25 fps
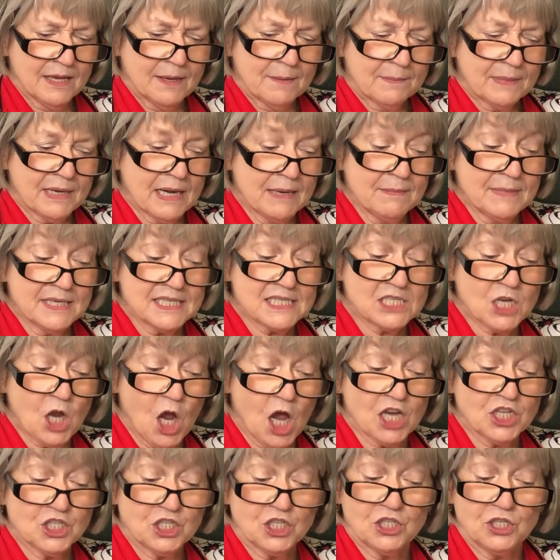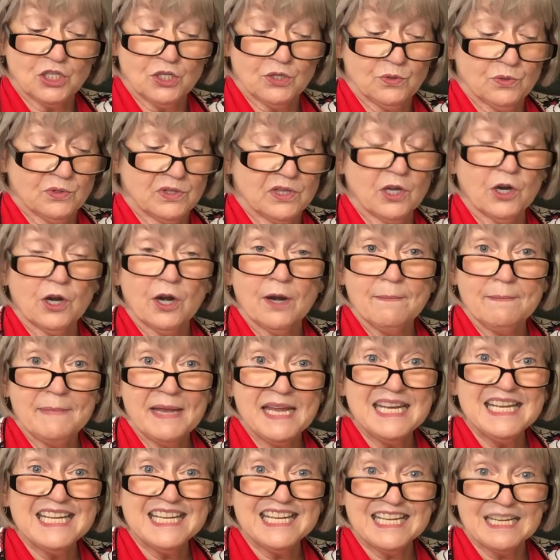But I must caution you, there are
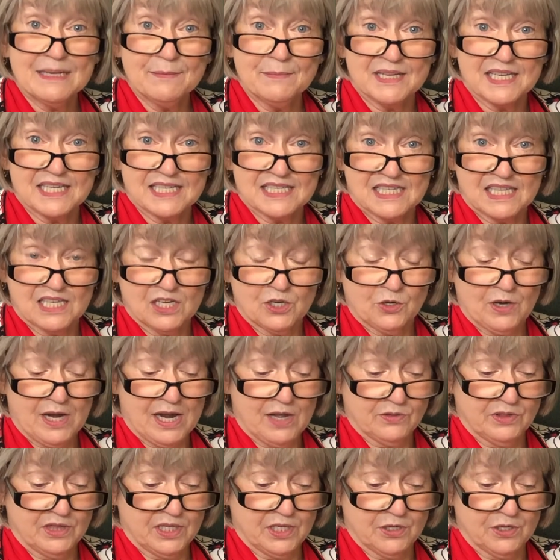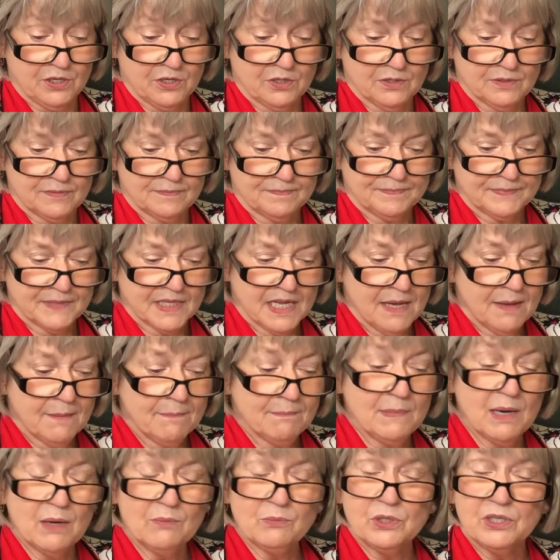many gimmicks that are out there.
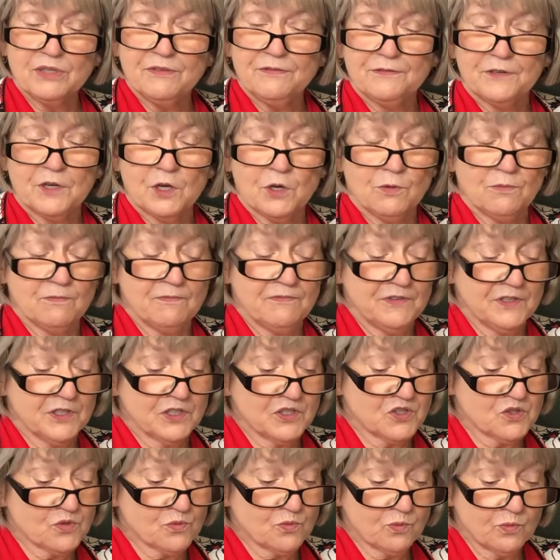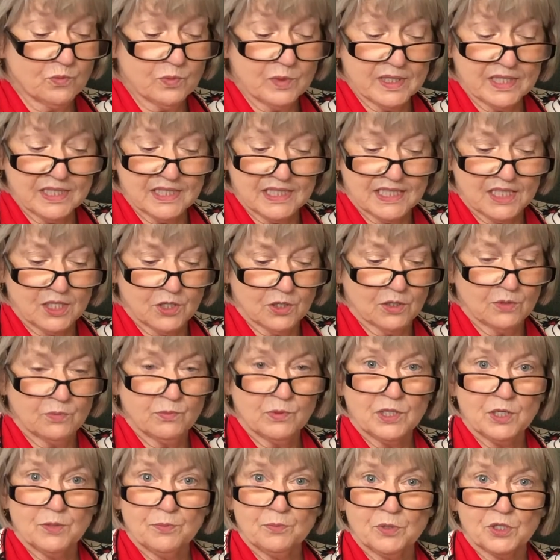Memory foam feels really good
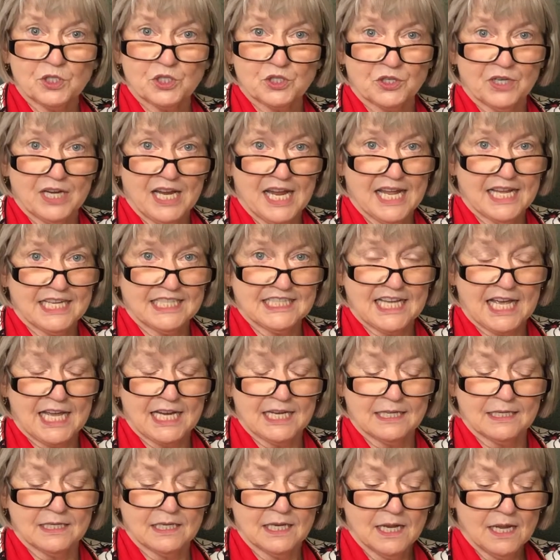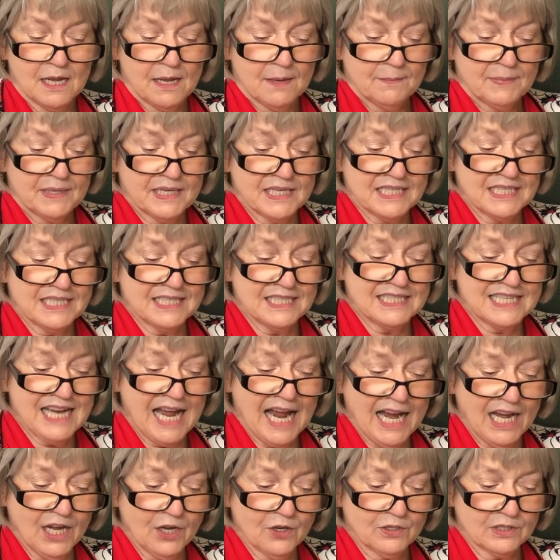when you put your hand on it, but it
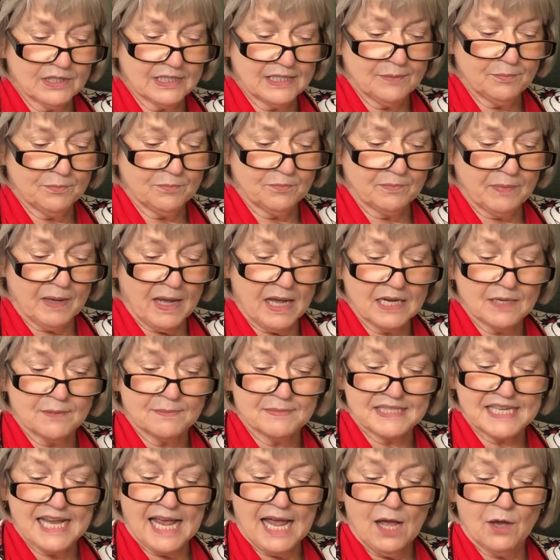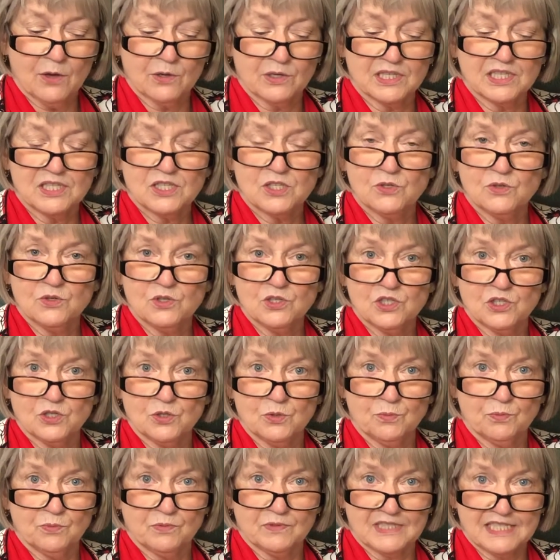entirely bottoms out as soon as
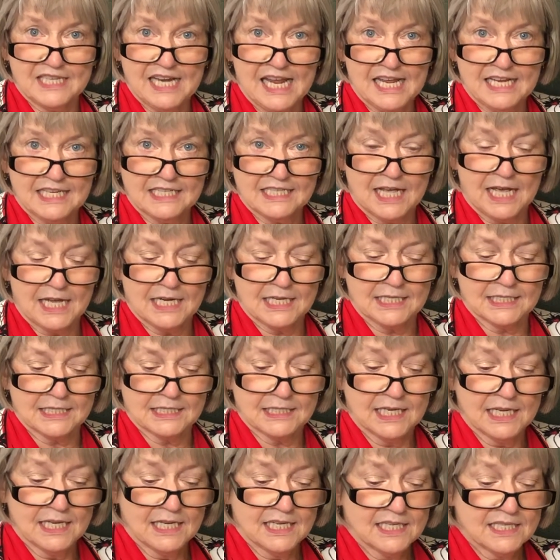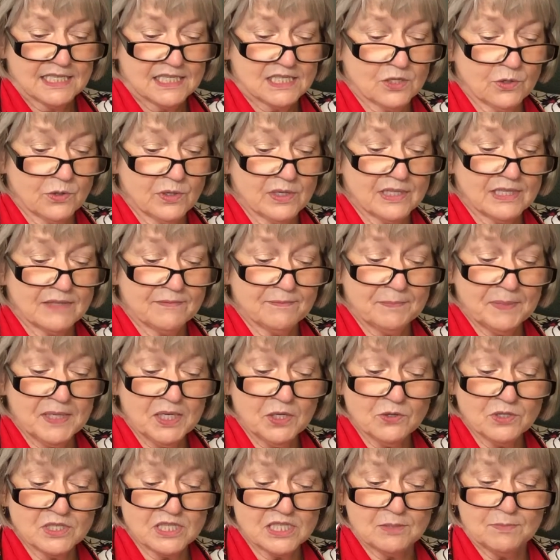you stand on it. So it
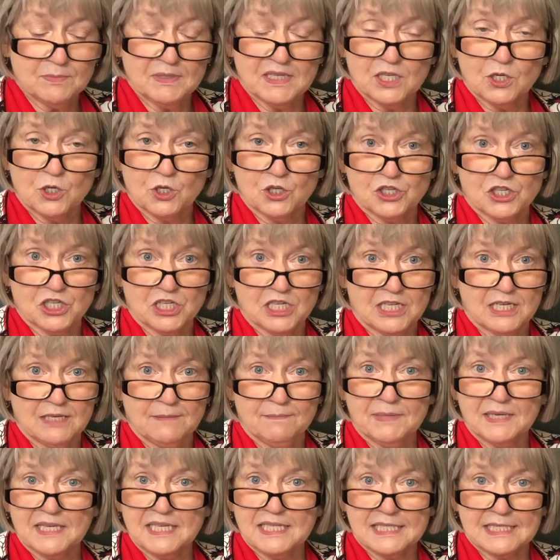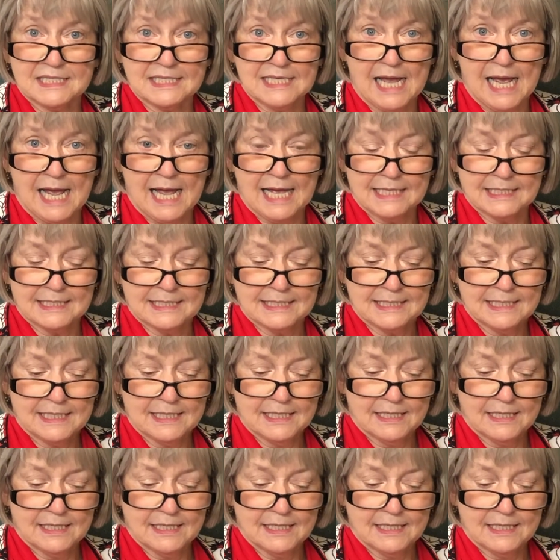appears to be cushiony, but it's not.